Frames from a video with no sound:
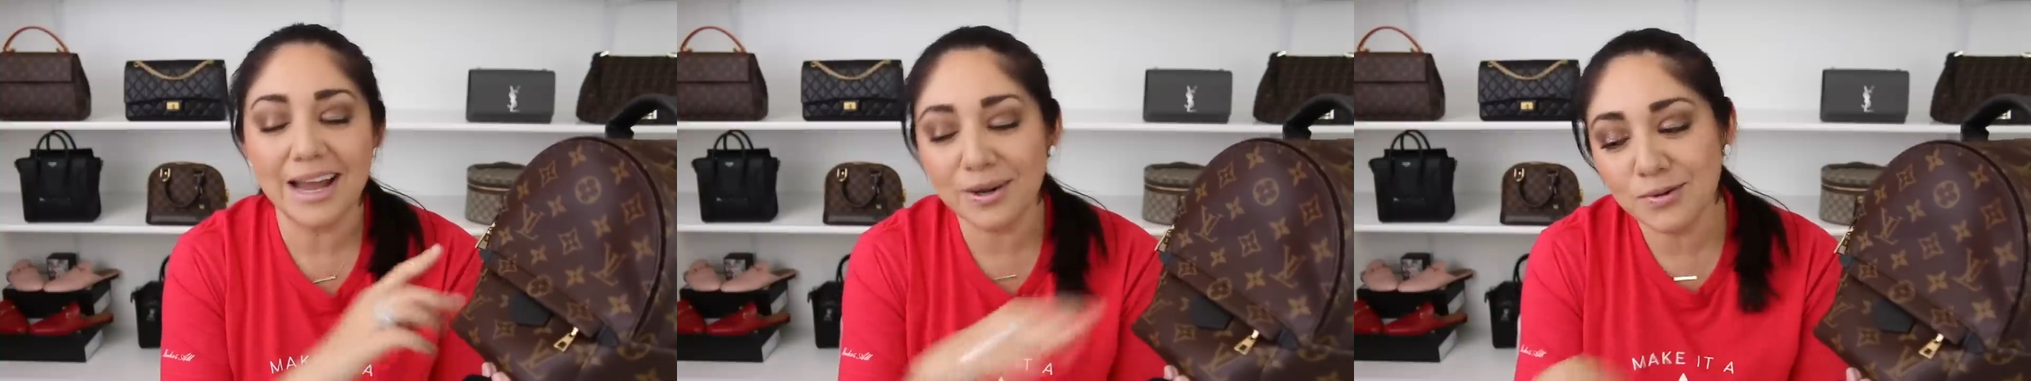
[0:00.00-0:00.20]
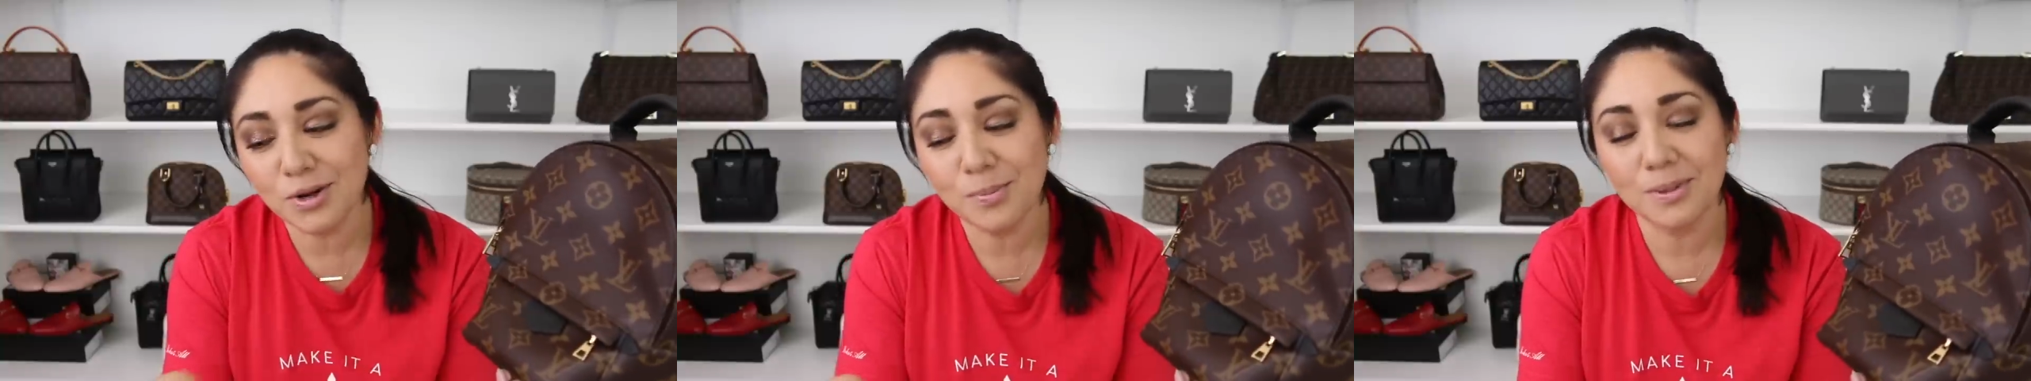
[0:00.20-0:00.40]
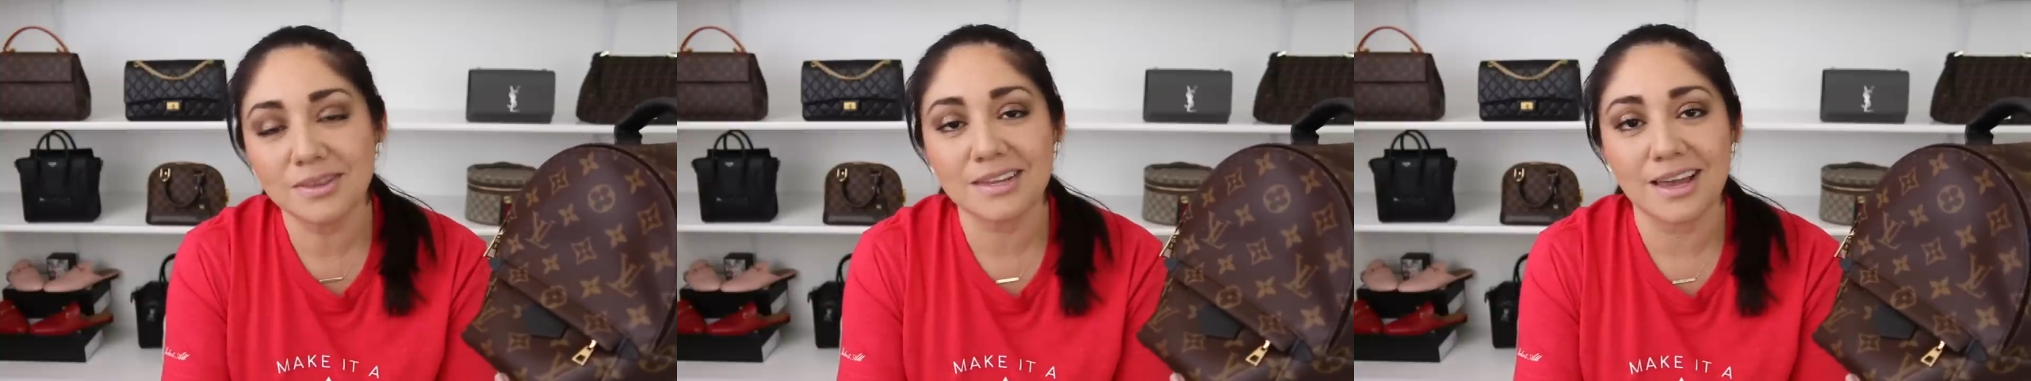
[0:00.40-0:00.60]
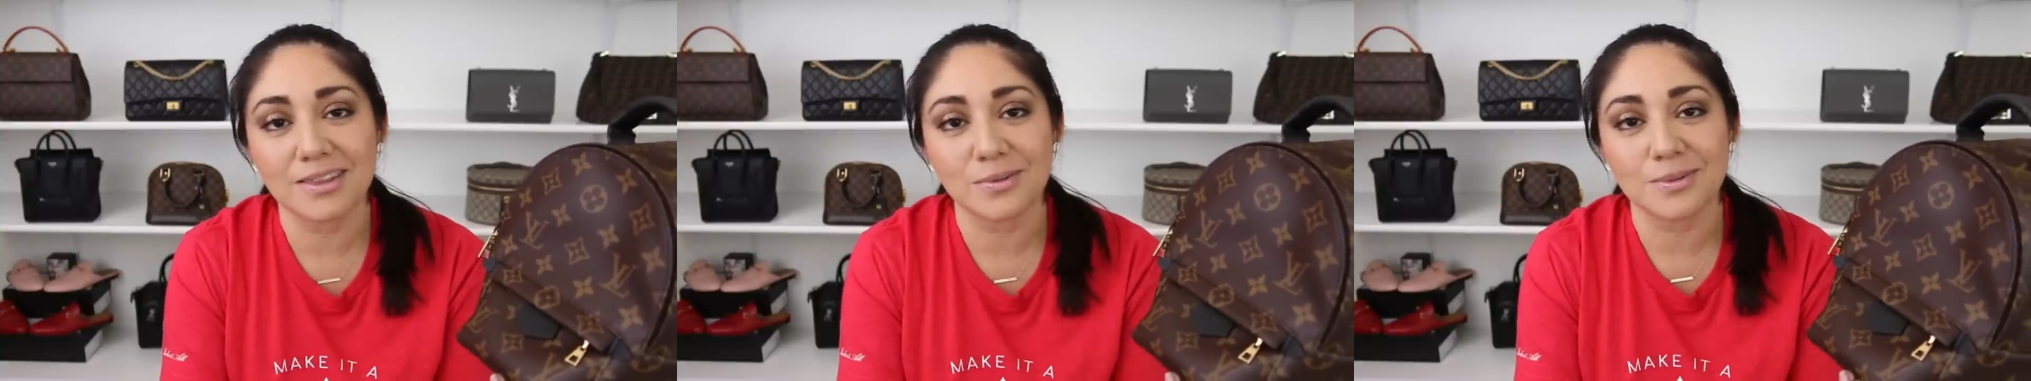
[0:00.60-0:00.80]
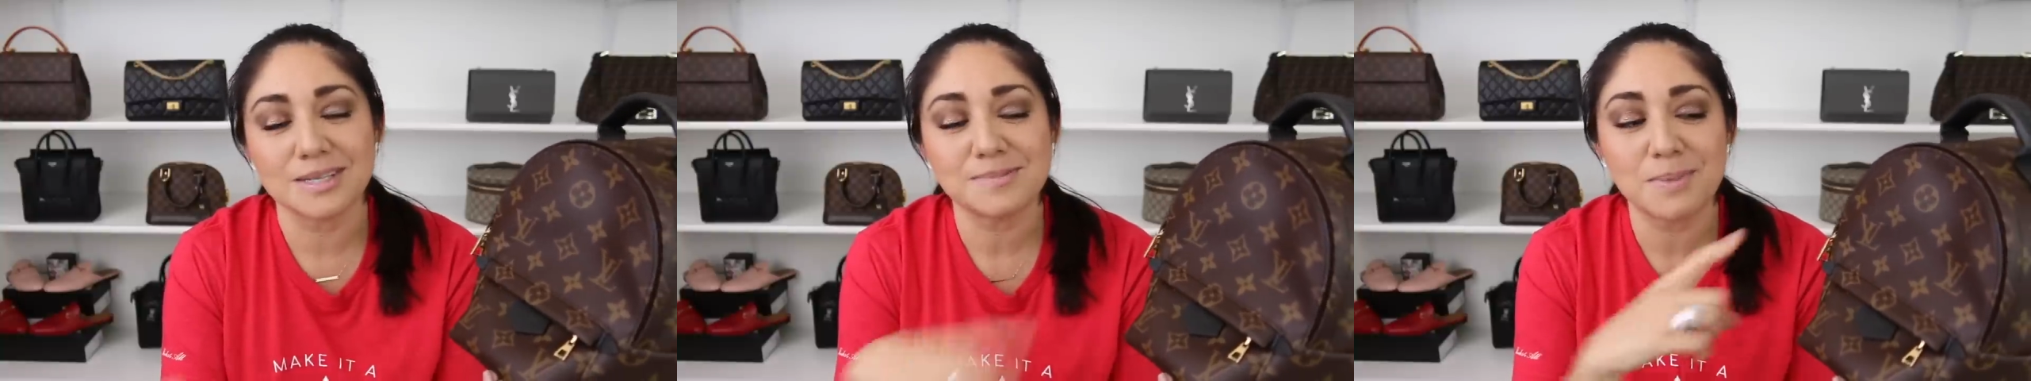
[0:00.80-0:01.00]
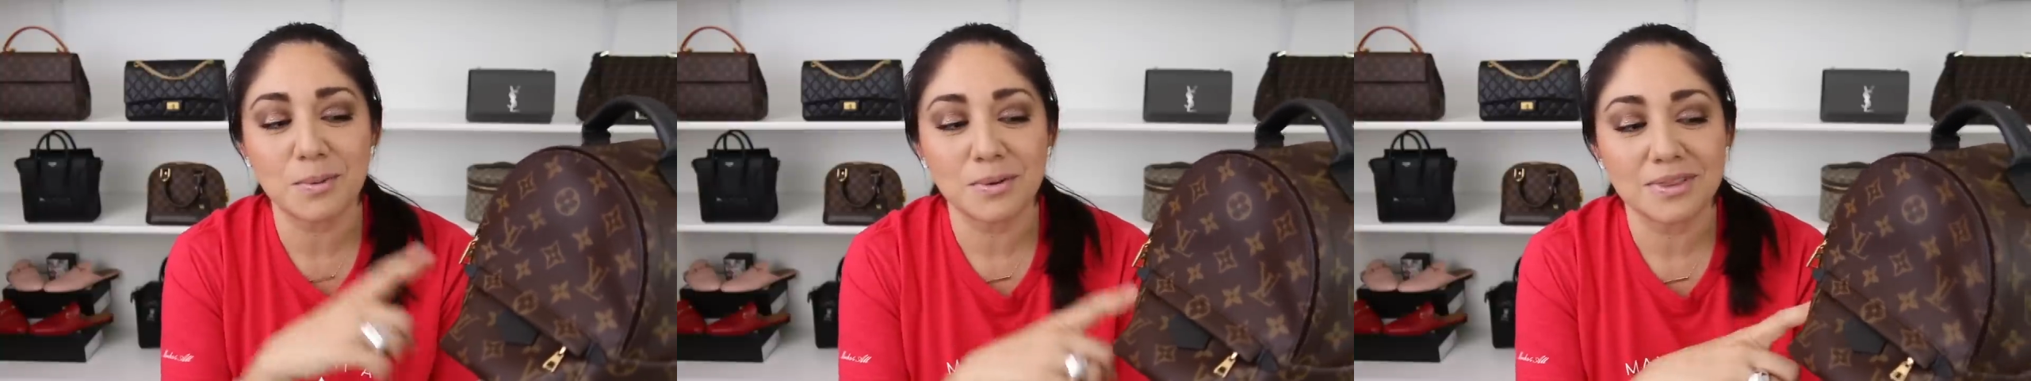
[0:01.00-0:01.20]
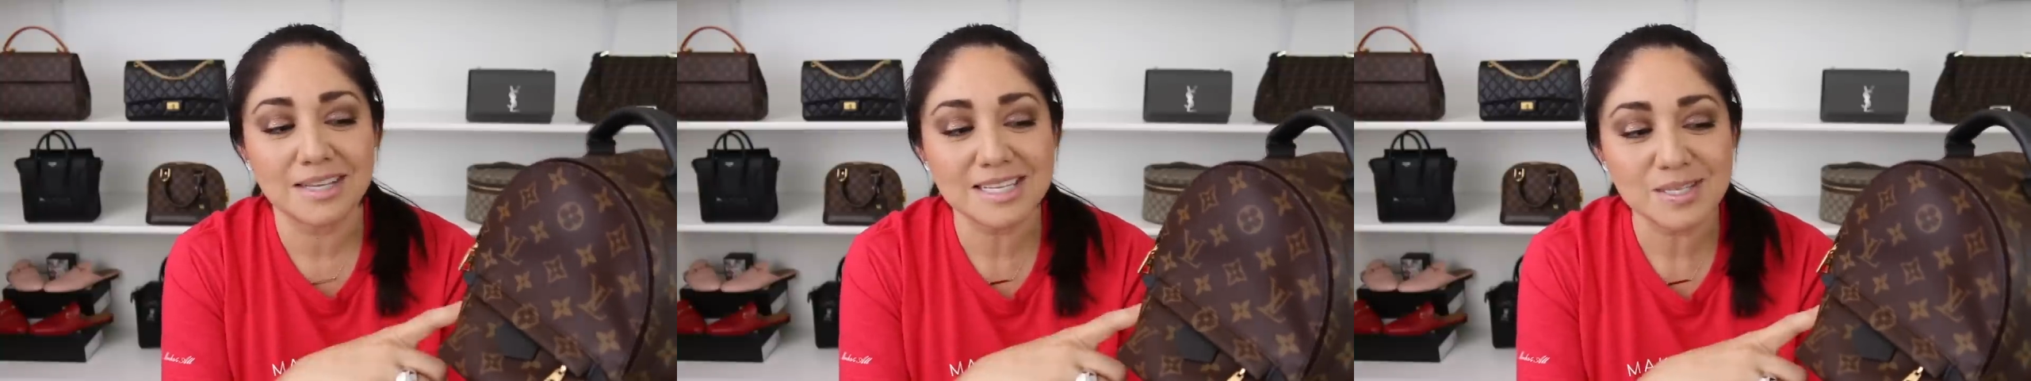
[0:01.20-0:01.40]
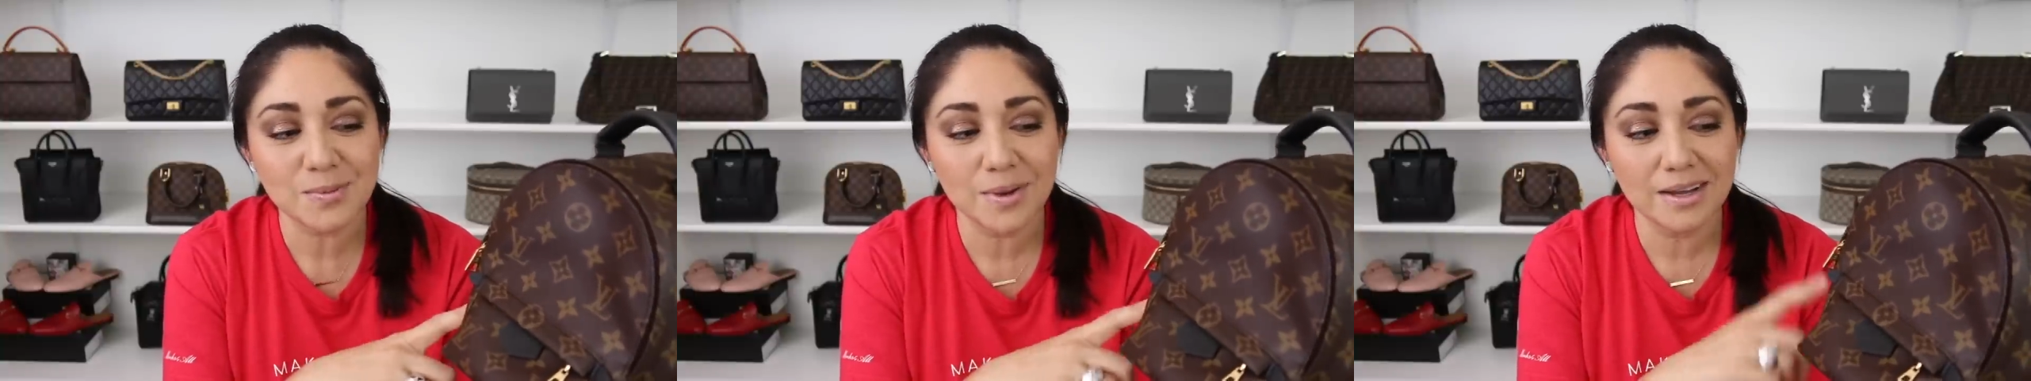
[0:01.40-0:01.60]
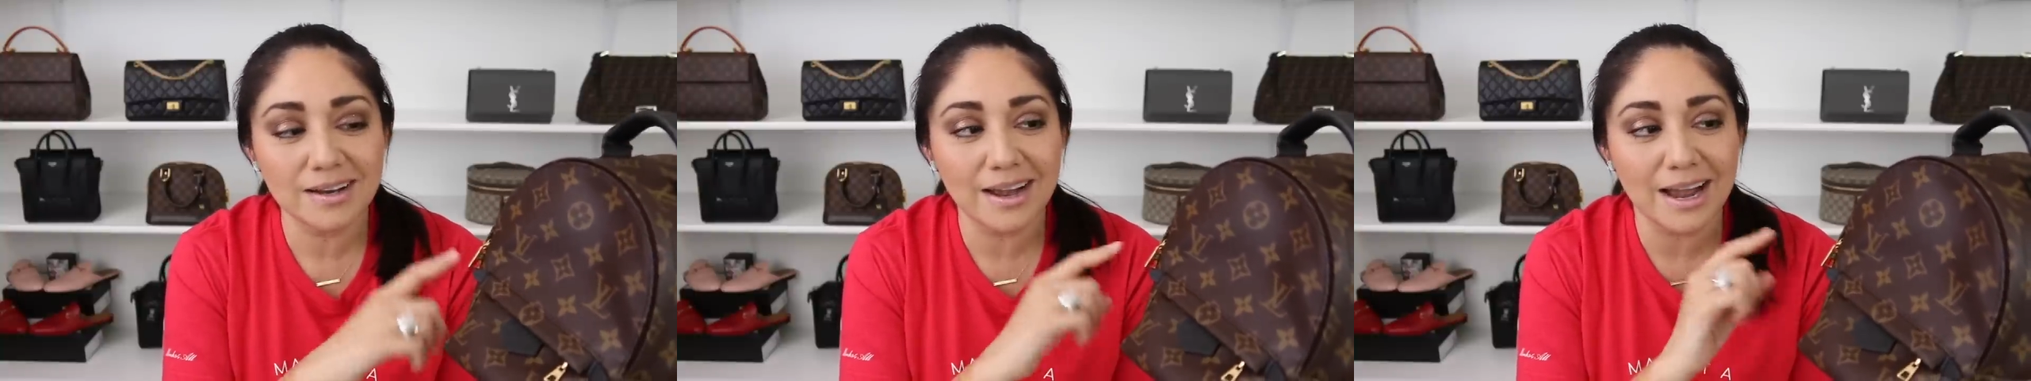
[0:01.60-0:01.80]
I don't know about the other ones, but with this one,